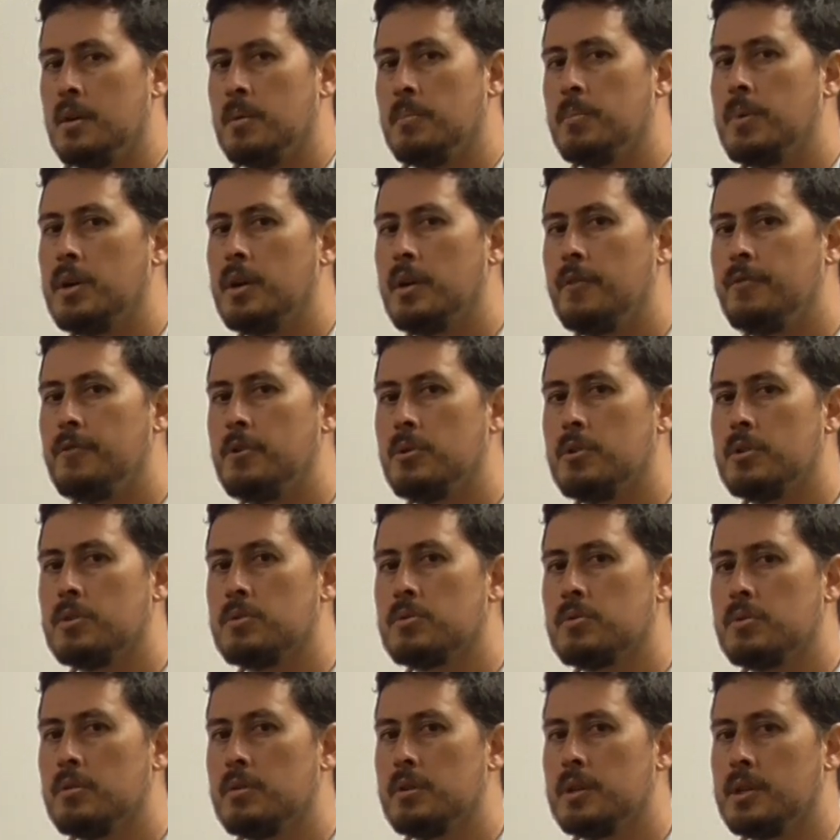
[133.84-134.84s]
But if you were to
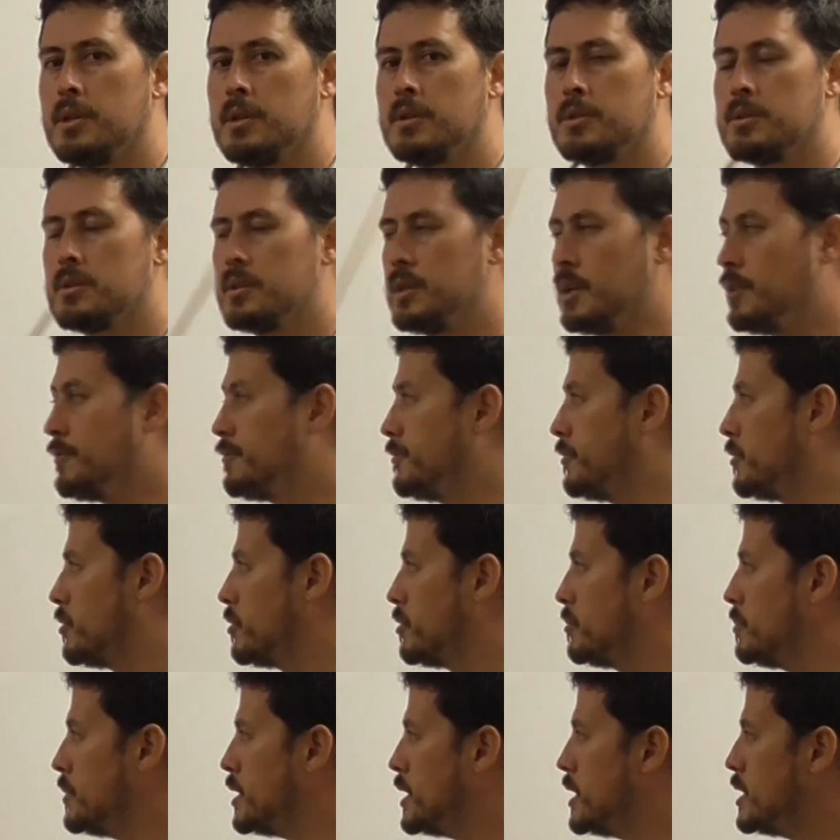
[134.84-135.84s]
draw it in the stick
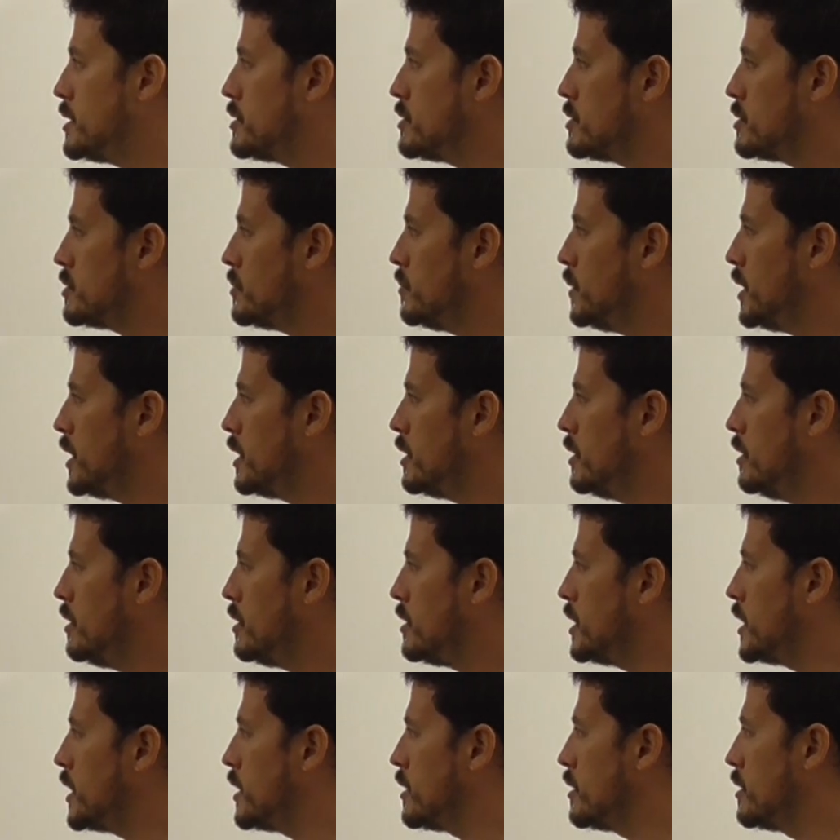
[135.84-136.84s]
form, it's just 1
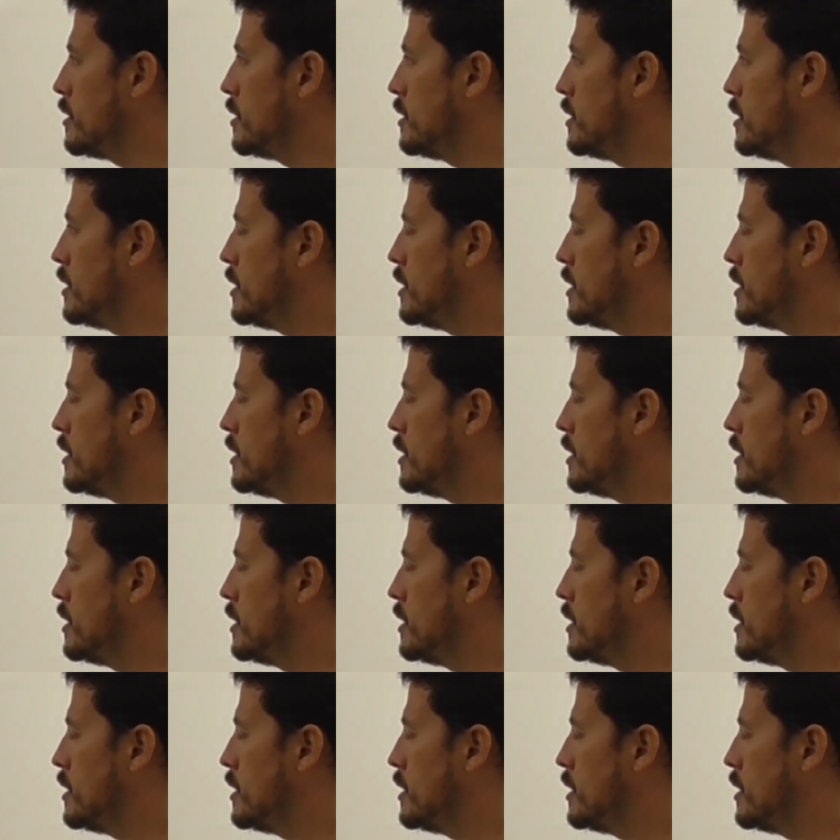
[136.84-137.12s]
line.